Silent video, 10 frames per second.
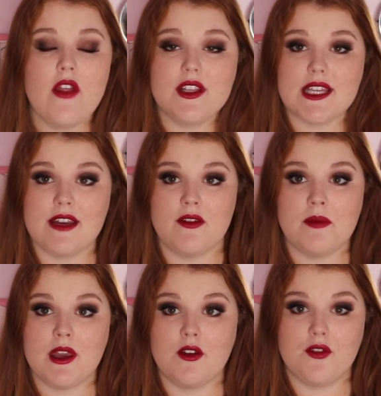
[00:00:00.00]
This can even
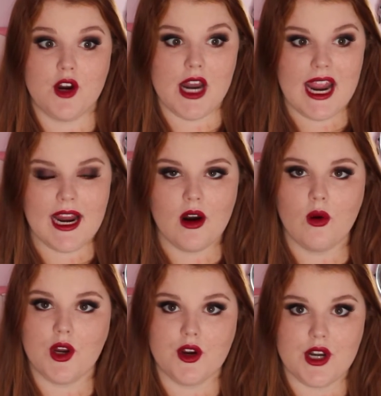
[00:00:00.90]
be good for your hair
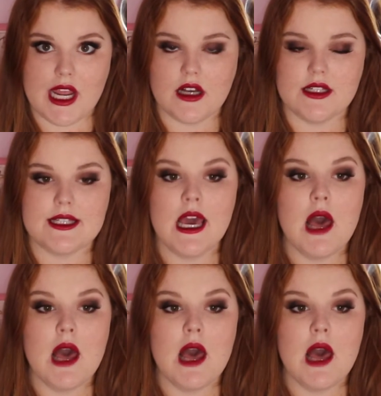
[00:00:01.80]
or your nails,